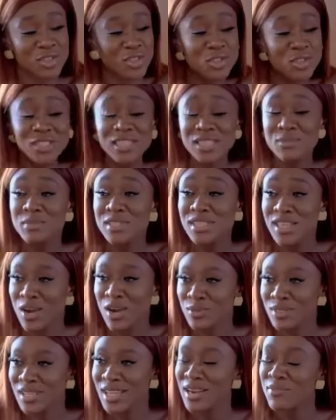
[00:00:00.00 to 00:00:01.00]
You know deep
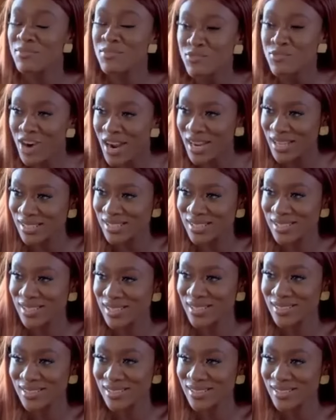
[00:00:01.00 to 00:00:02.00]
down that I'm
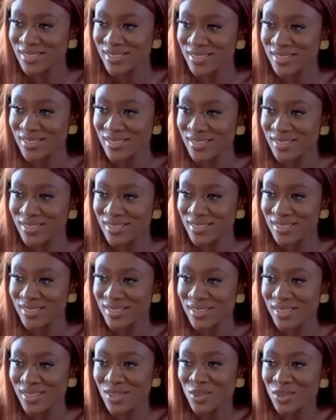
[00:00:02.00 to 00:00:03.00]
right.
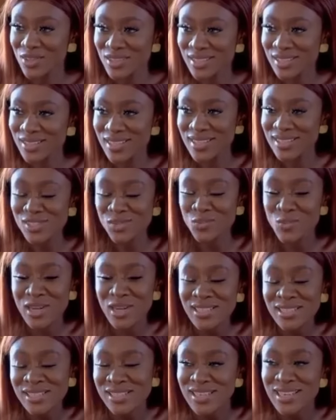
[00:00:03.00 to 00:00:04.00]
Look, it is
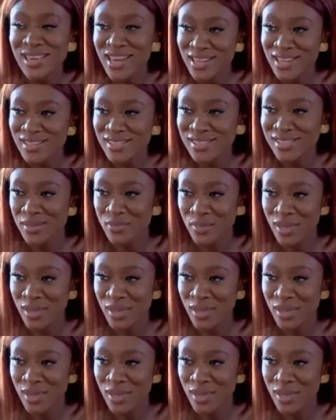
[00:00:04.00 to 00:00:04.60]
one thing lying